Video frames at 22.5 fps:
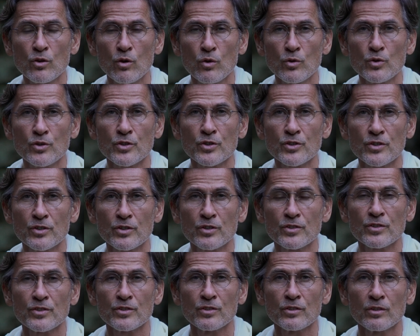
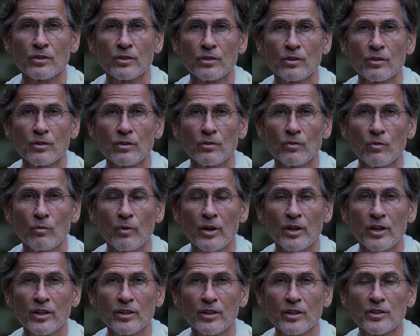consciousness,
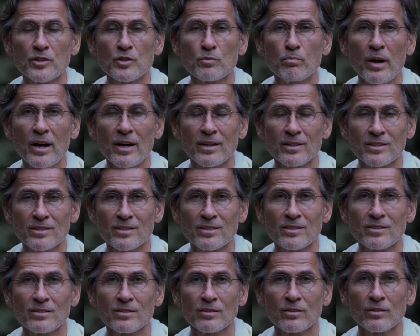when it
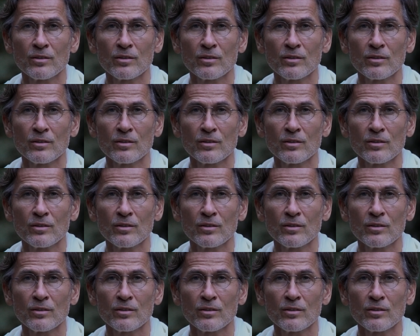expands,